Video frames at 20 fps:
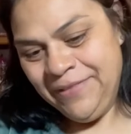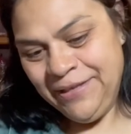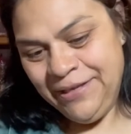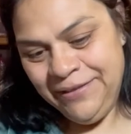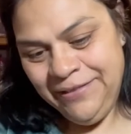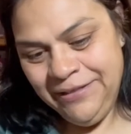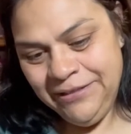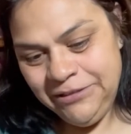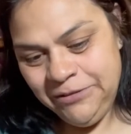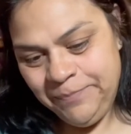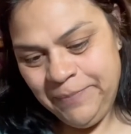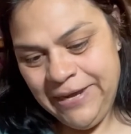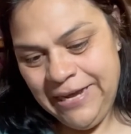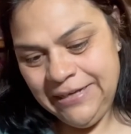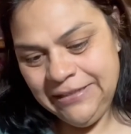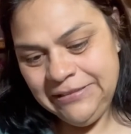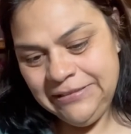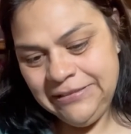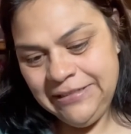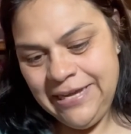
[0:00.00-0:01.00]
This
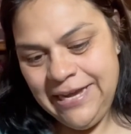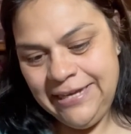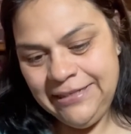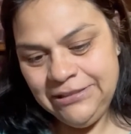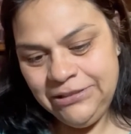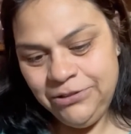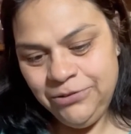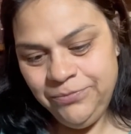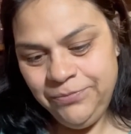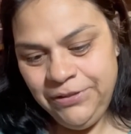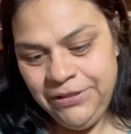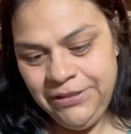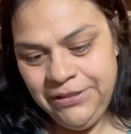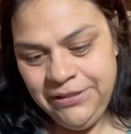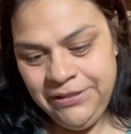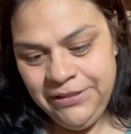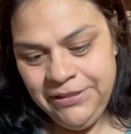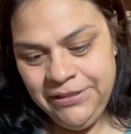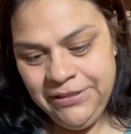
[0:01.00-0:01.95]
box got to me,